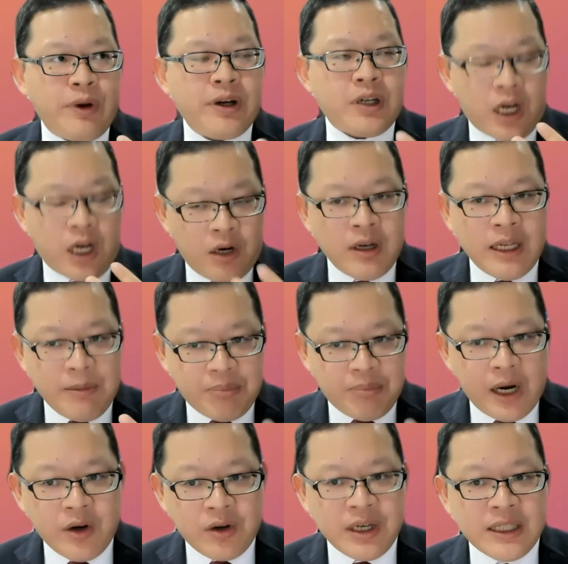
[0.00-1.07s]
we're currently
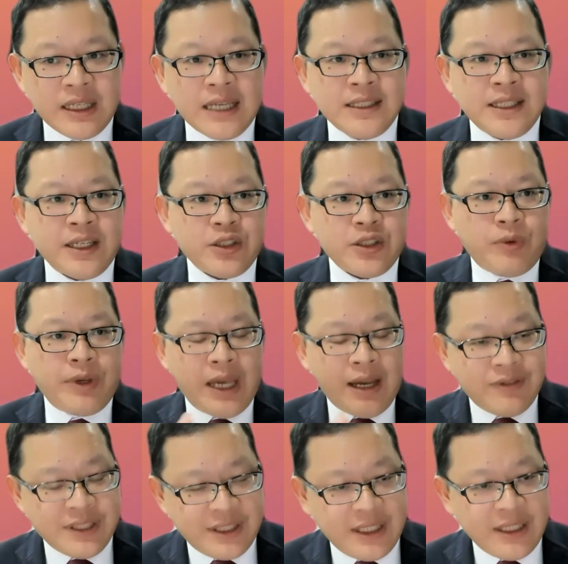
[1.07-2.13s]
prioritizing, because we
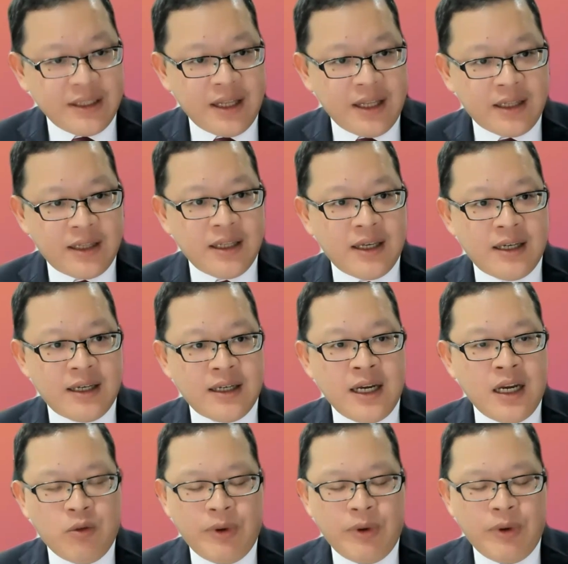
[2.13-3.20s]
have a seat that
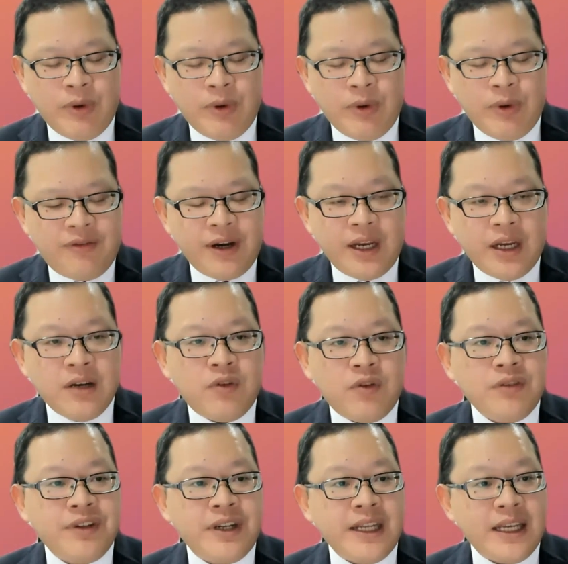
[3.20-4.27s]
we are very
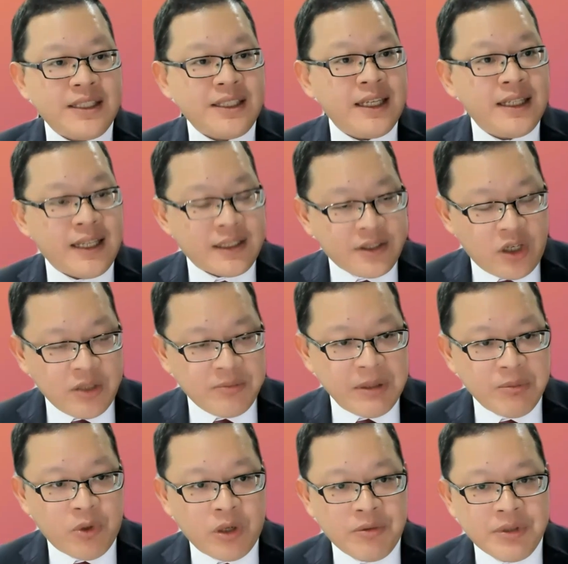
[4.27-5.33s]
involved in the ASEAN
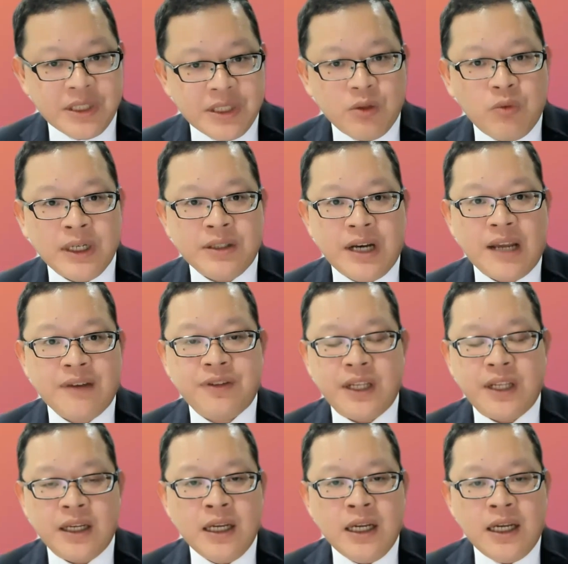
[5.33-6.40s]
Taxonomy Board, which is the one
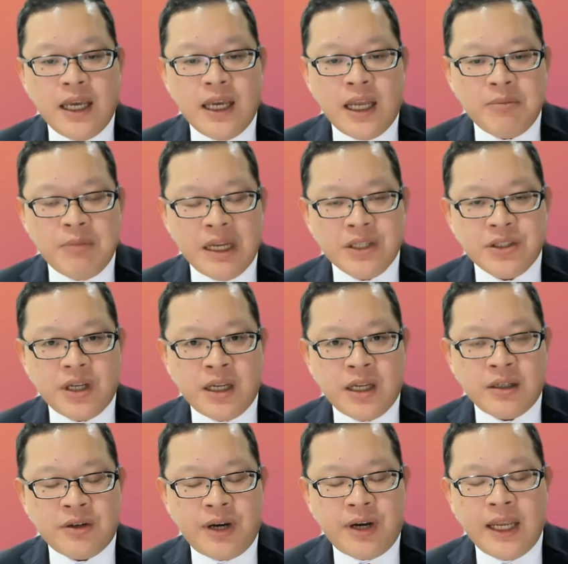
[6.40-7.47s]
drafting and
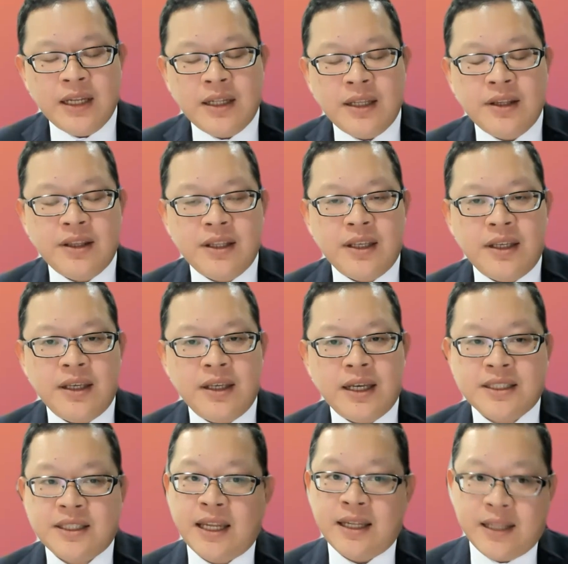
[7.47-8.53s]
creating the
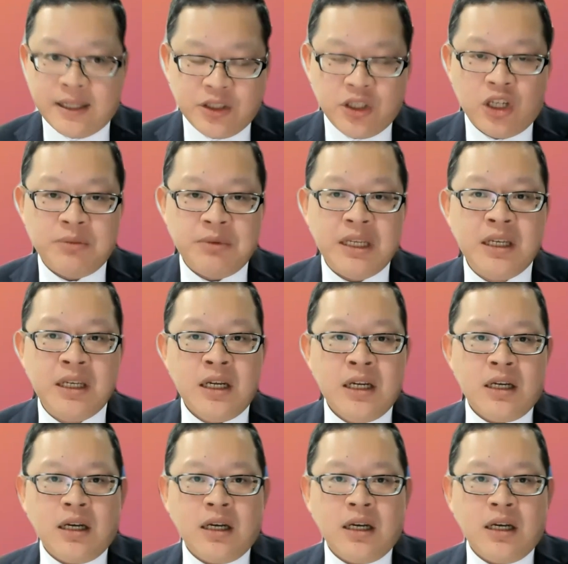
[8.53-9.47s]
ASEAN Taxonomy,